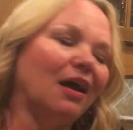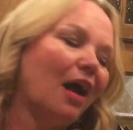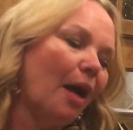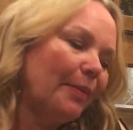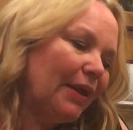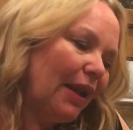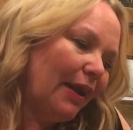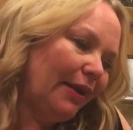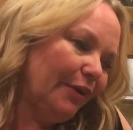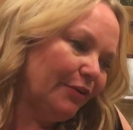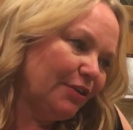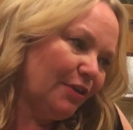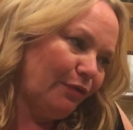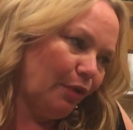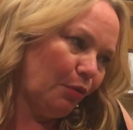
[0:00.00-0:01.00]
I mean, I hear
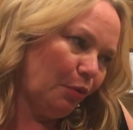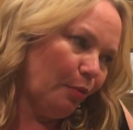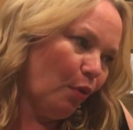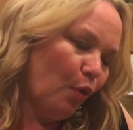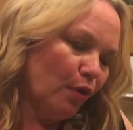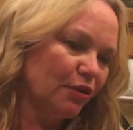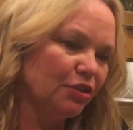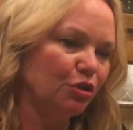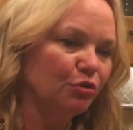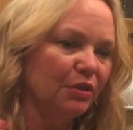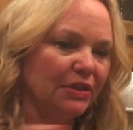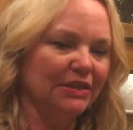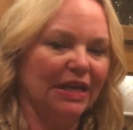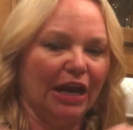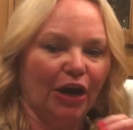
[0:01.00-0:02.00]
different reports. You
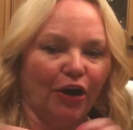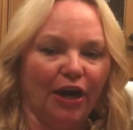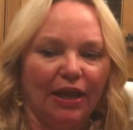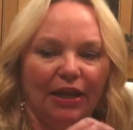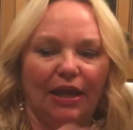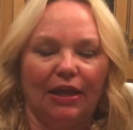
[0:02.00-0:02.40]
can tear it